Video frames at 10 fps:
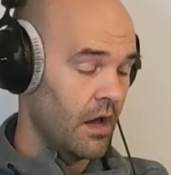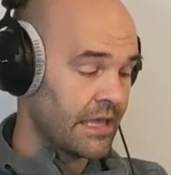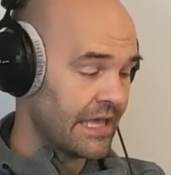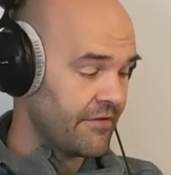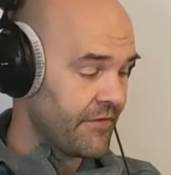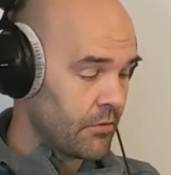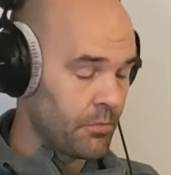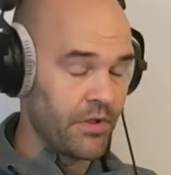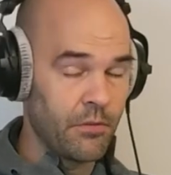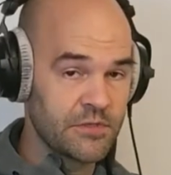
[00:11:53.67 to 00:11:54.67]
Again, if I were
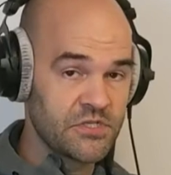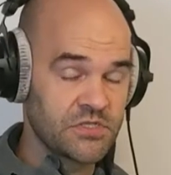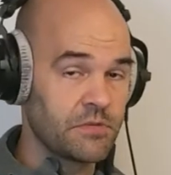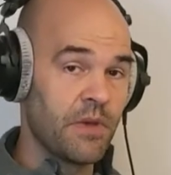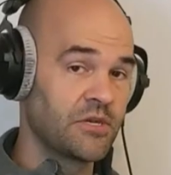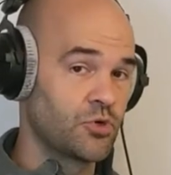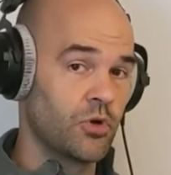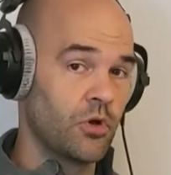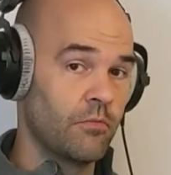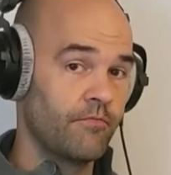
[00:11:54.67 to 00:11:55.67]
playing with just a
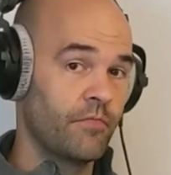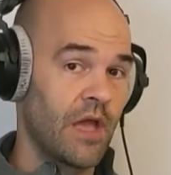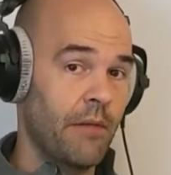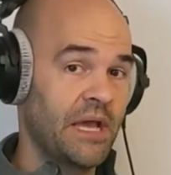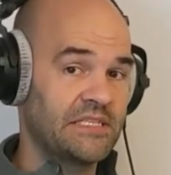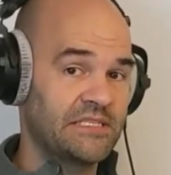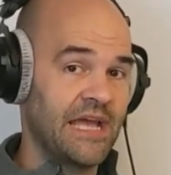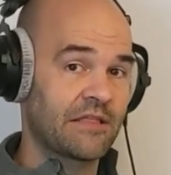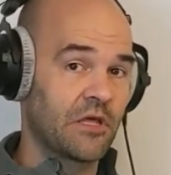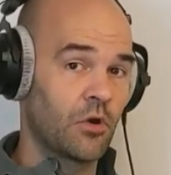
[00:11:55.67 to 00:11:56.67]
metronome, I might
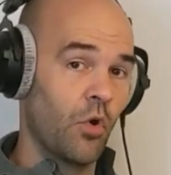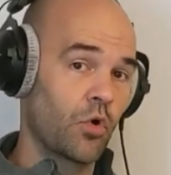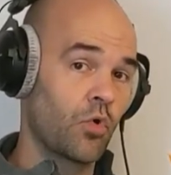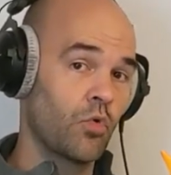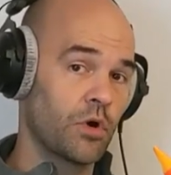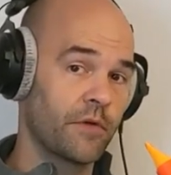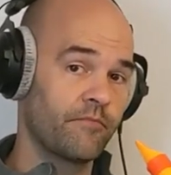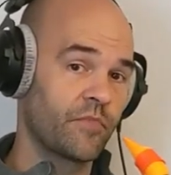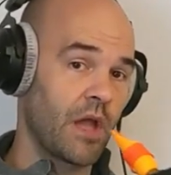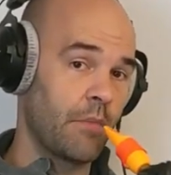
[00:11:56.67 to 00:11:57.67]
stack that whole chord.
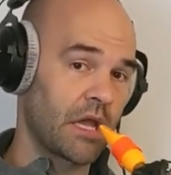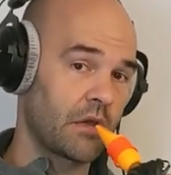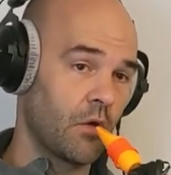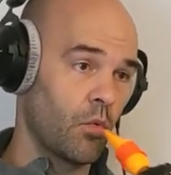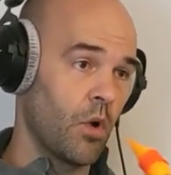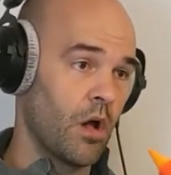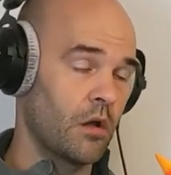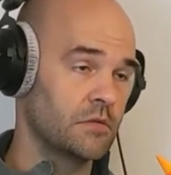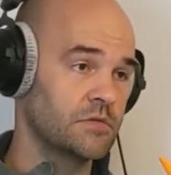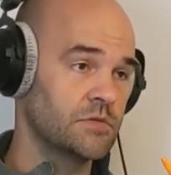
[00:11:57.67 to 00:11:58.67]
I might go
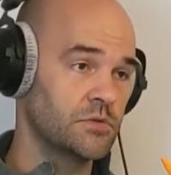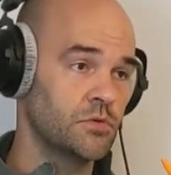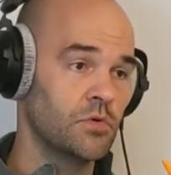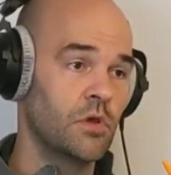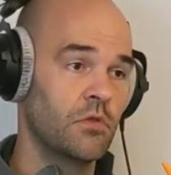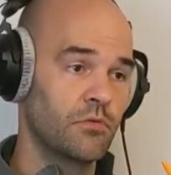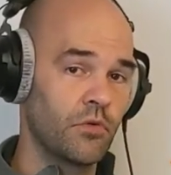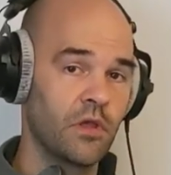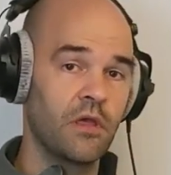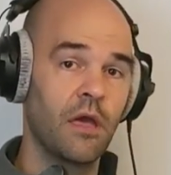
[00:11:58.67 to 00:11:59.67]
one, two,
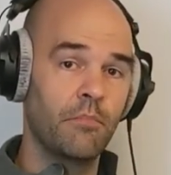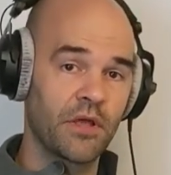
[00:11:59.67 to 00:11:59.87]
three, and